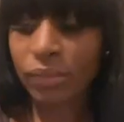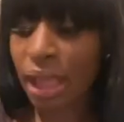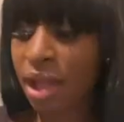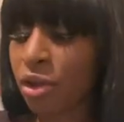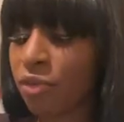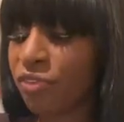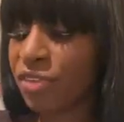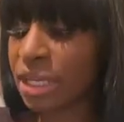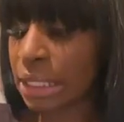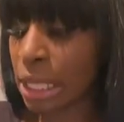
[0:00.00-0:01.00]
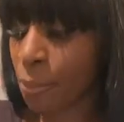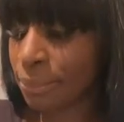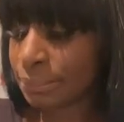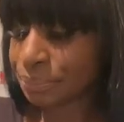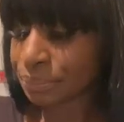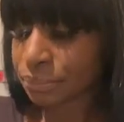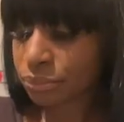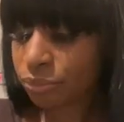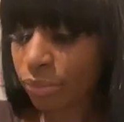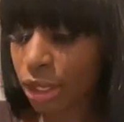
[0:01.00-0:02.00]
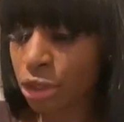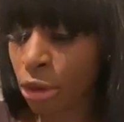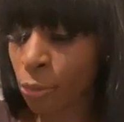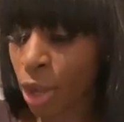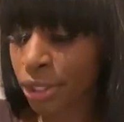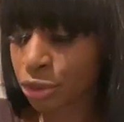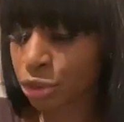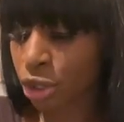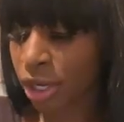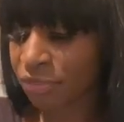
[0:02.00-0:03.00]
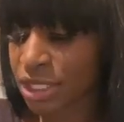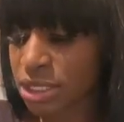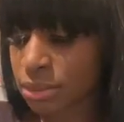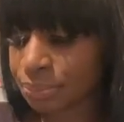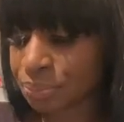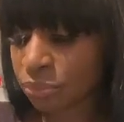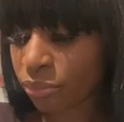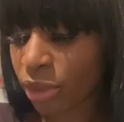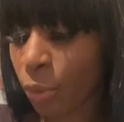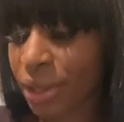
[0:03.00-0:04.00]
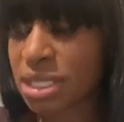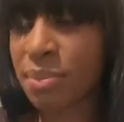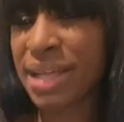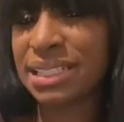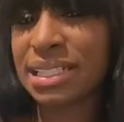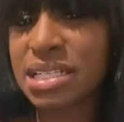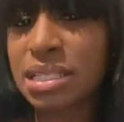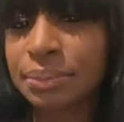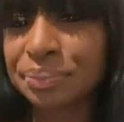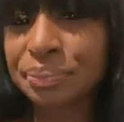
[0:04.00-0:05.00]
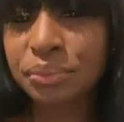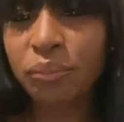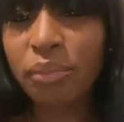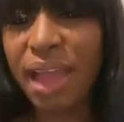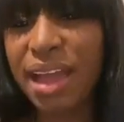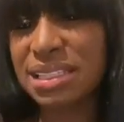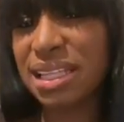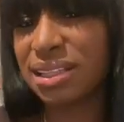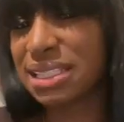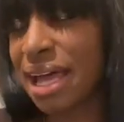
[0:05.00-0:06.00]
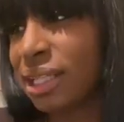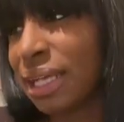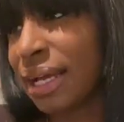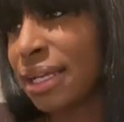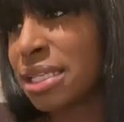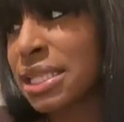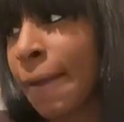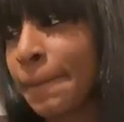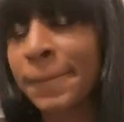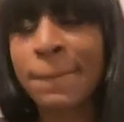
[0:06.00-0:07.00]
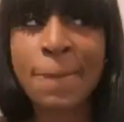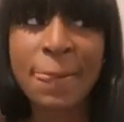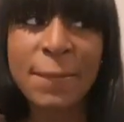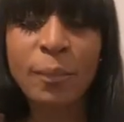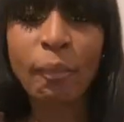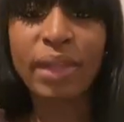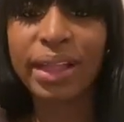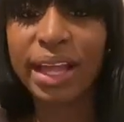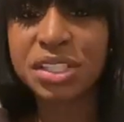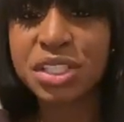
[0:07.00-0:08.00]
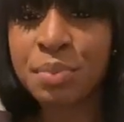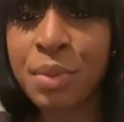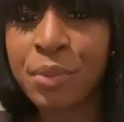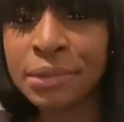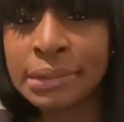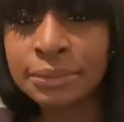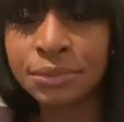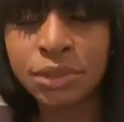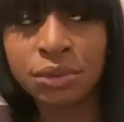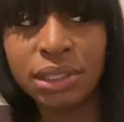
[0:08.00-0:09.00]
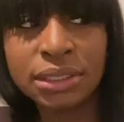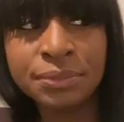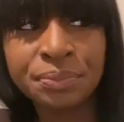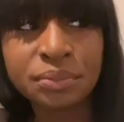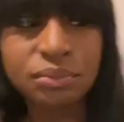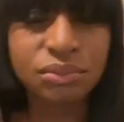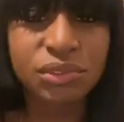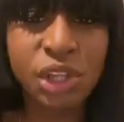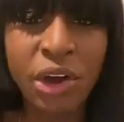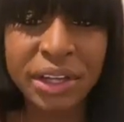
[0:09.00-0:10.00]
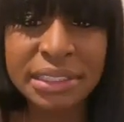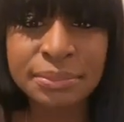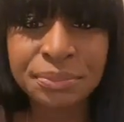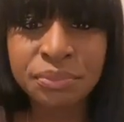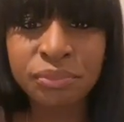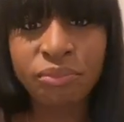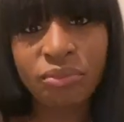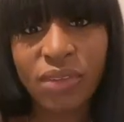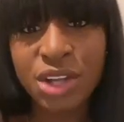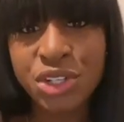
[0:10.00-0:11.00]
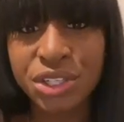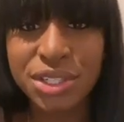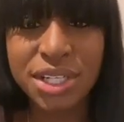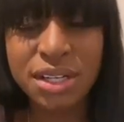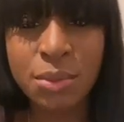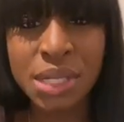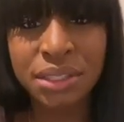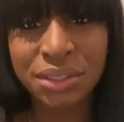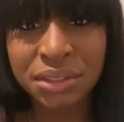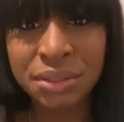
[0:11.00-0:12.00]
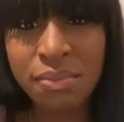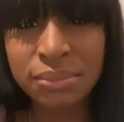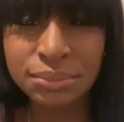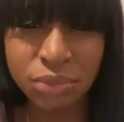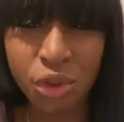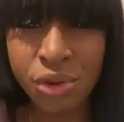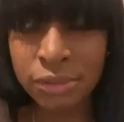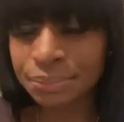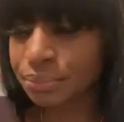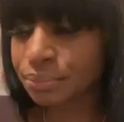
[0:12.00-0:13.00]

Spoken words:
I could feel it. You know, walking through the office, walking to my desk, I could see the side eyes. I could see people, you know, looking, talking. I'm trying to shut up when I look at them. Like, you know.